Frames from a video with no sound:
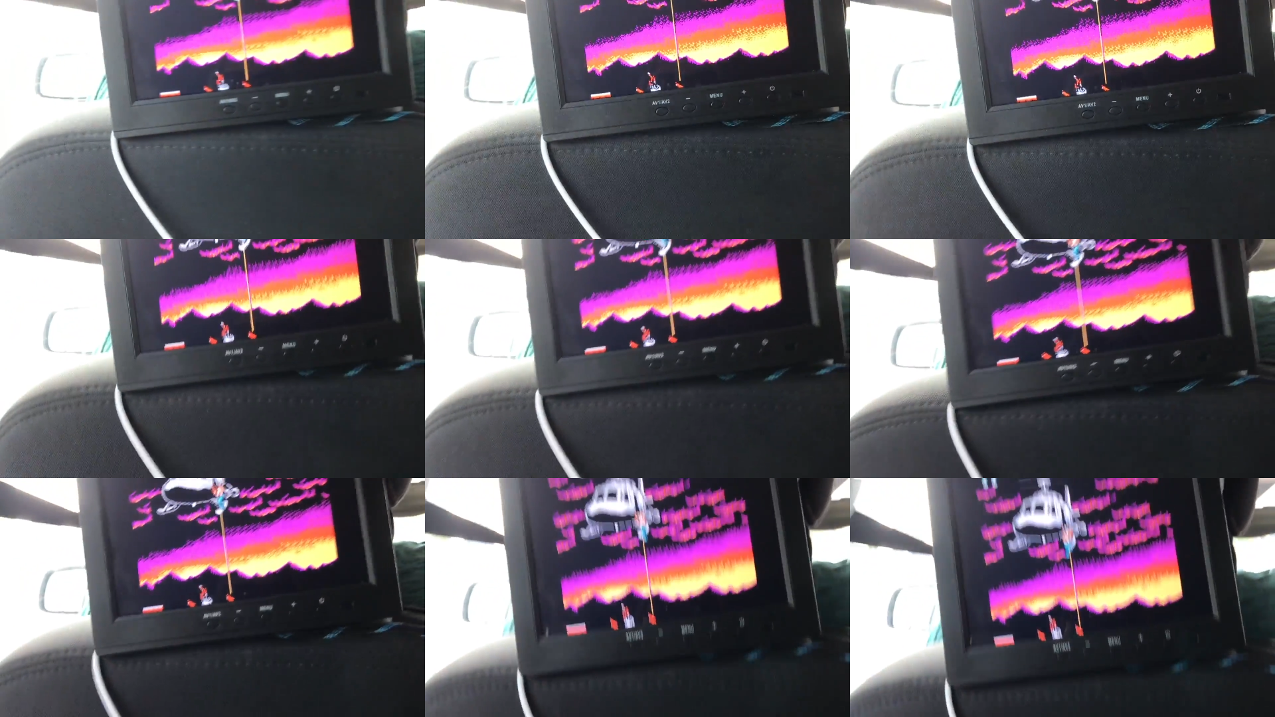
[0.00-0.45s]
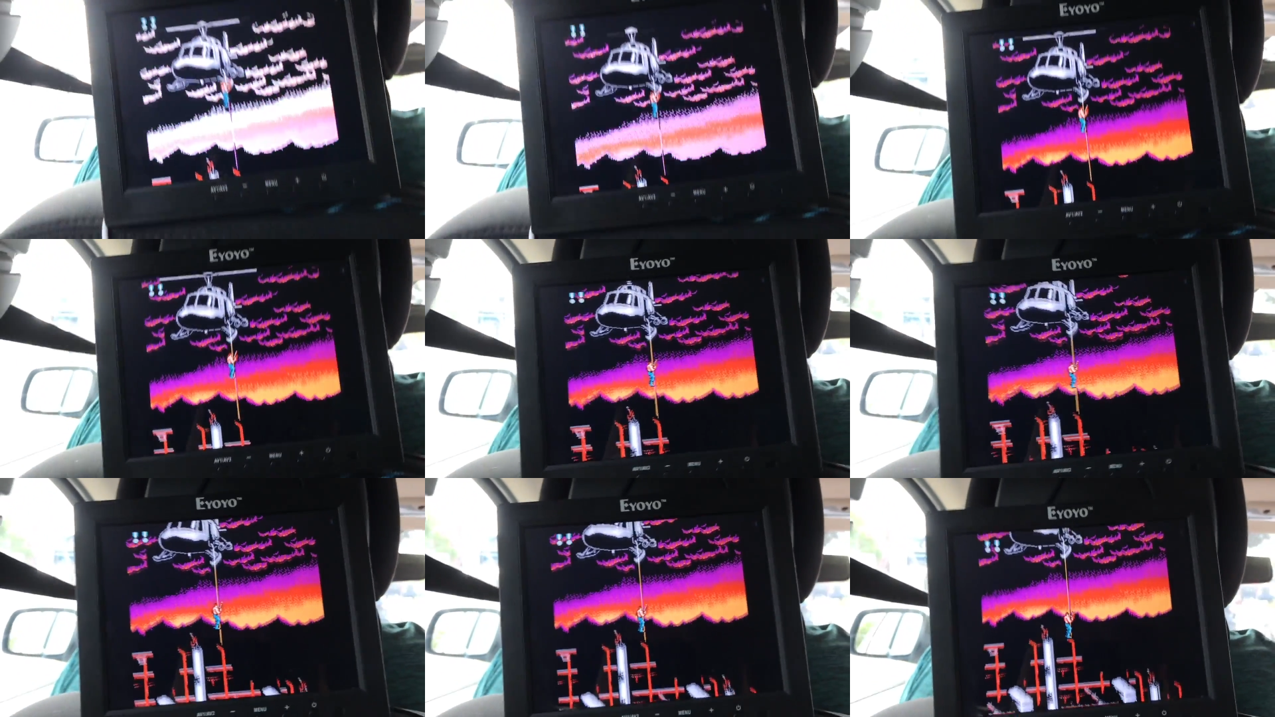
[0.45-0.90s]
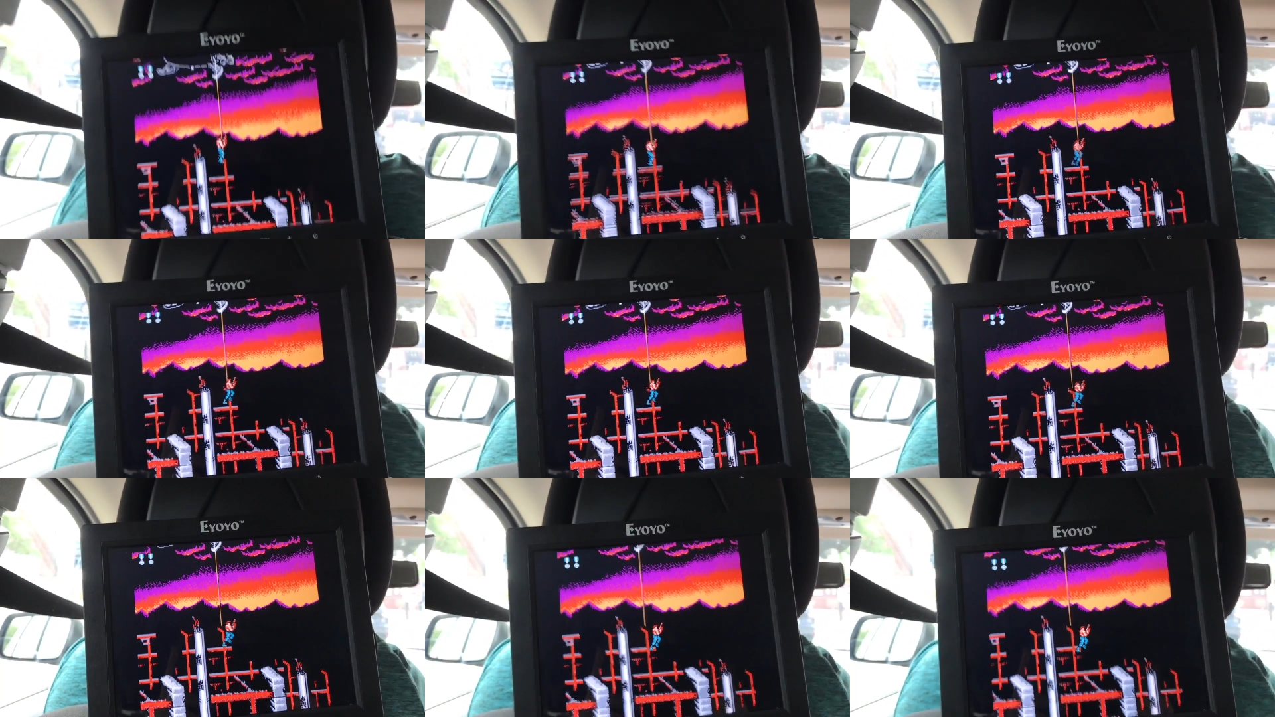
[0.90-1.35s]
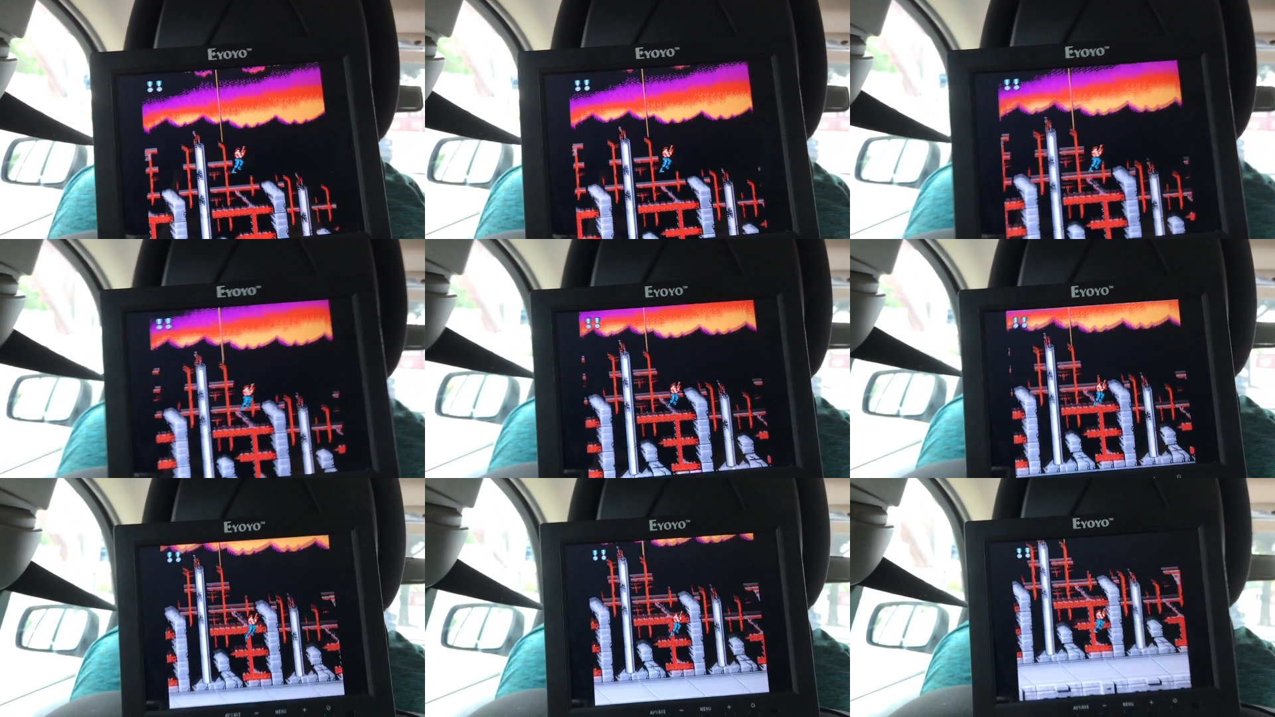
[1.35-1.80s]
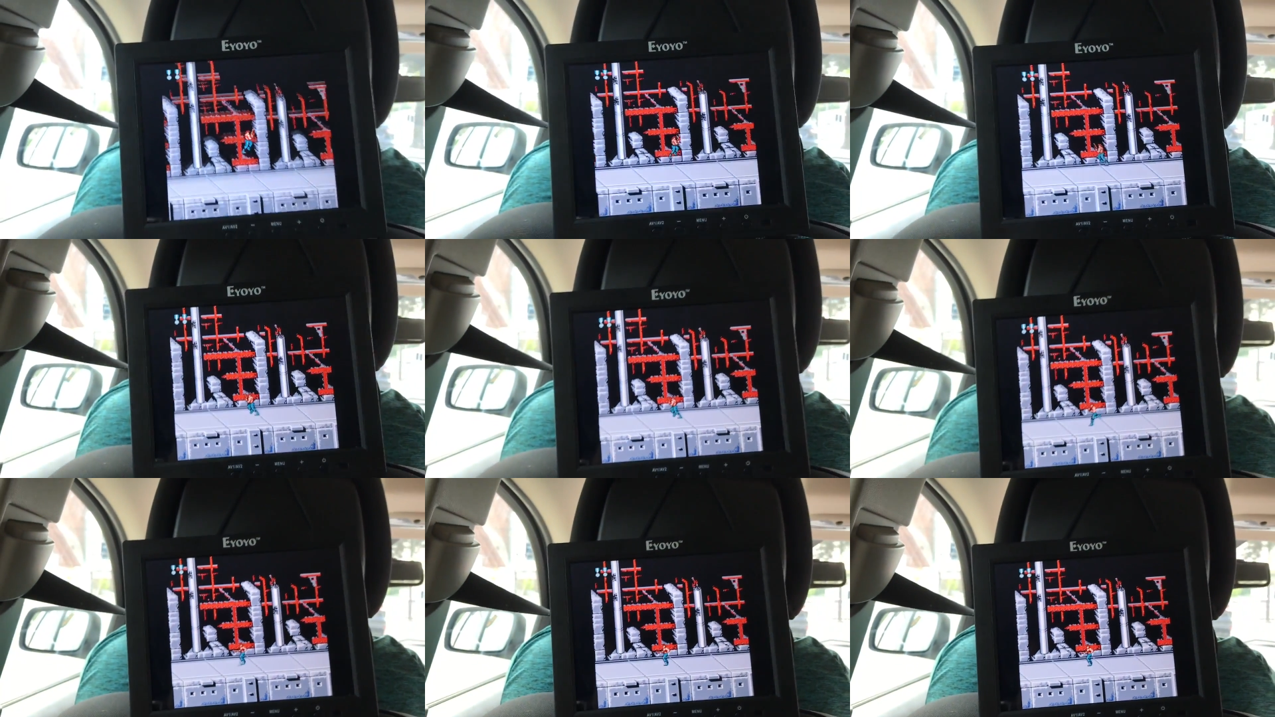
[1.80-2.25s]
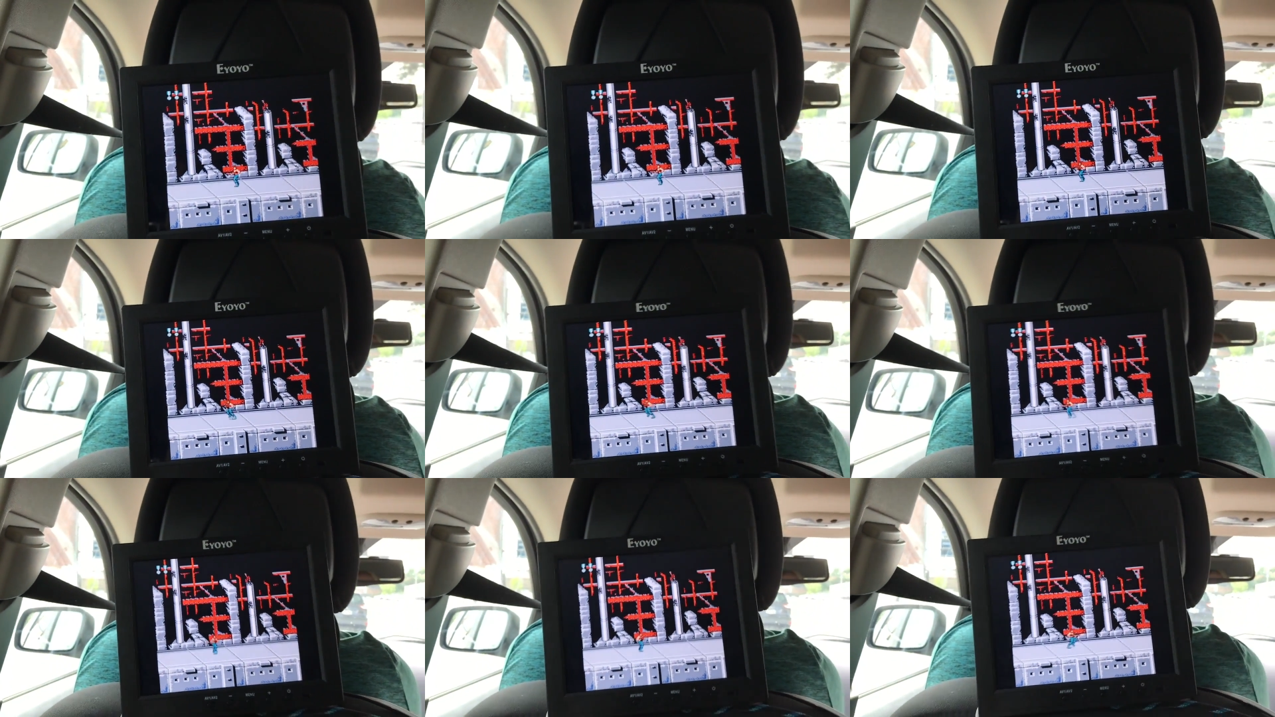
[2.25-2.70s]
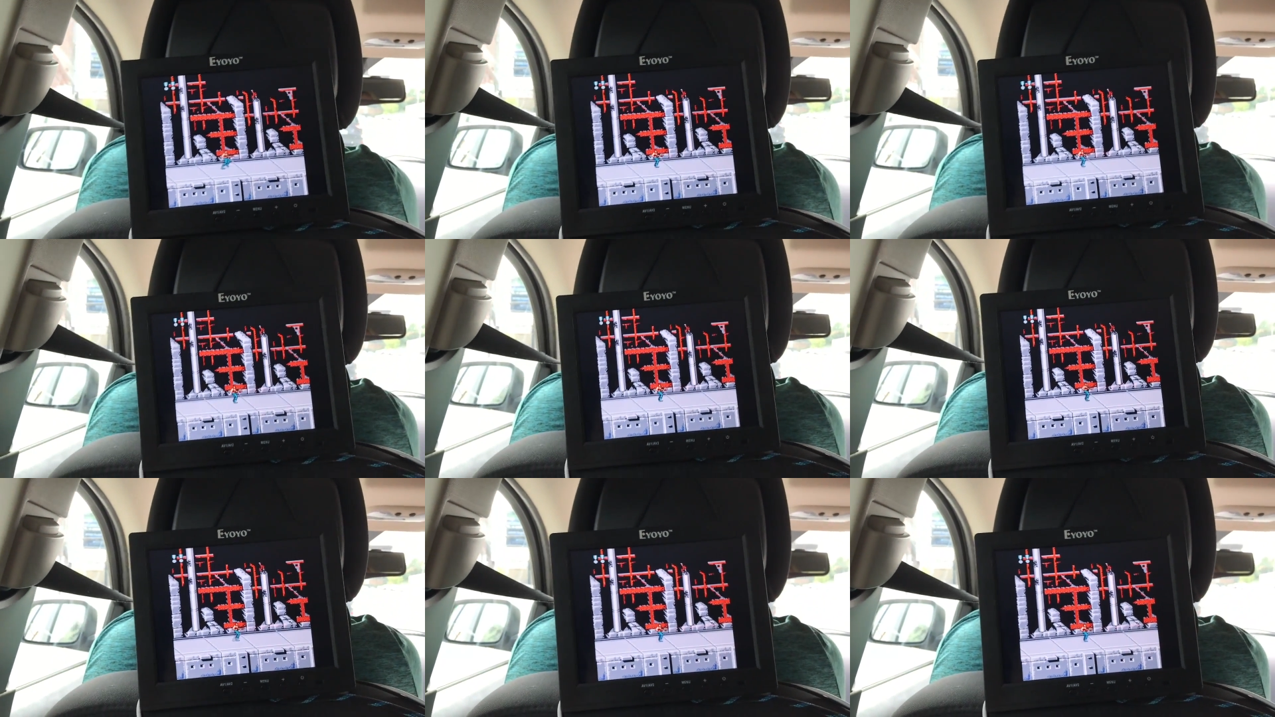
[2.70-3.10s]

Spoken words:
No face is visible, so there are no lips to read.